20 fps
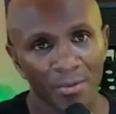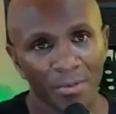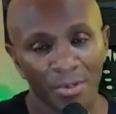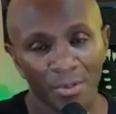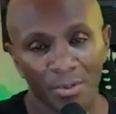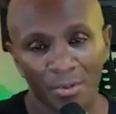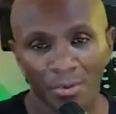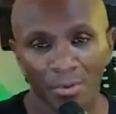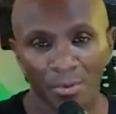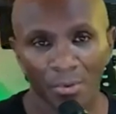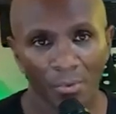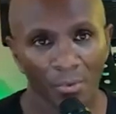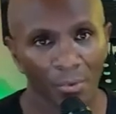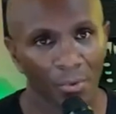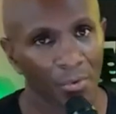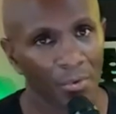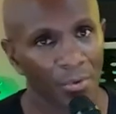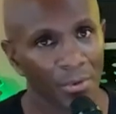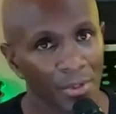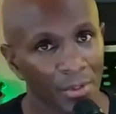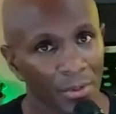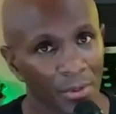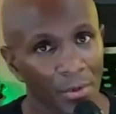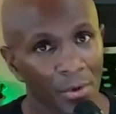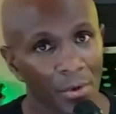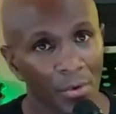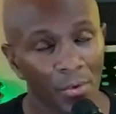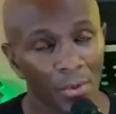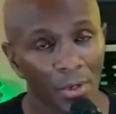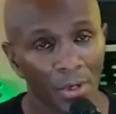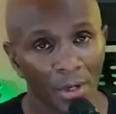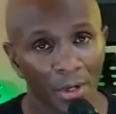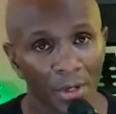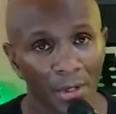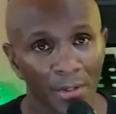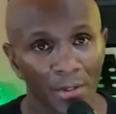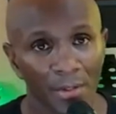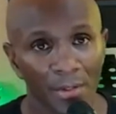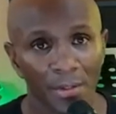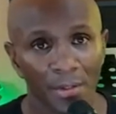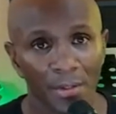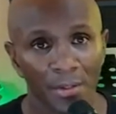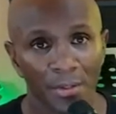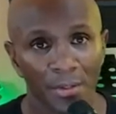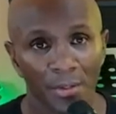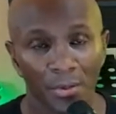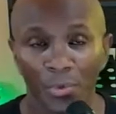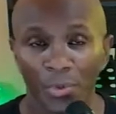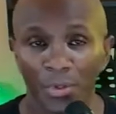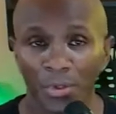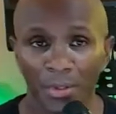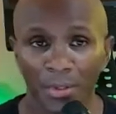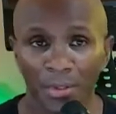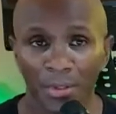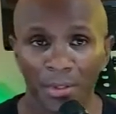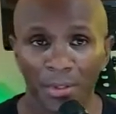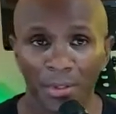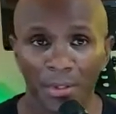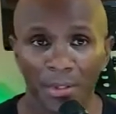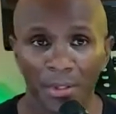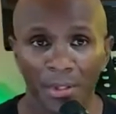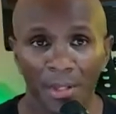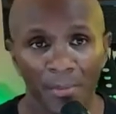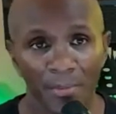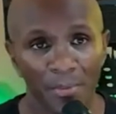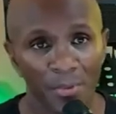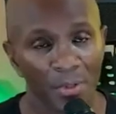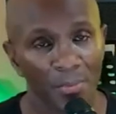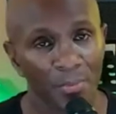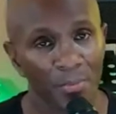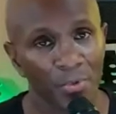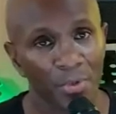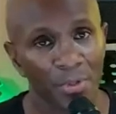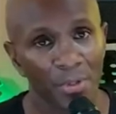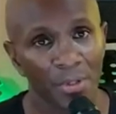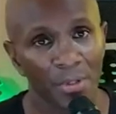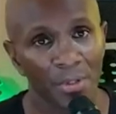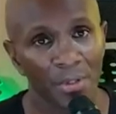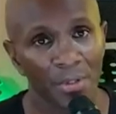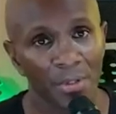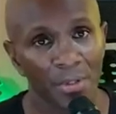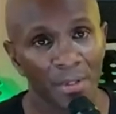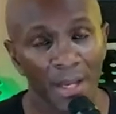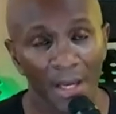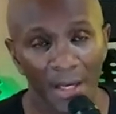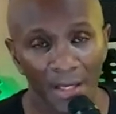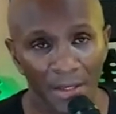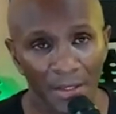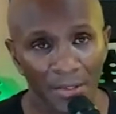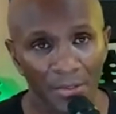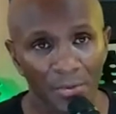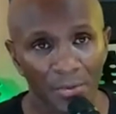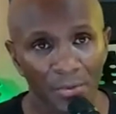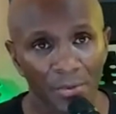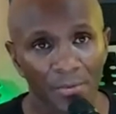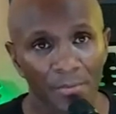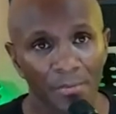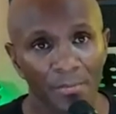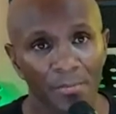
you know how long your Windows laptop will last you.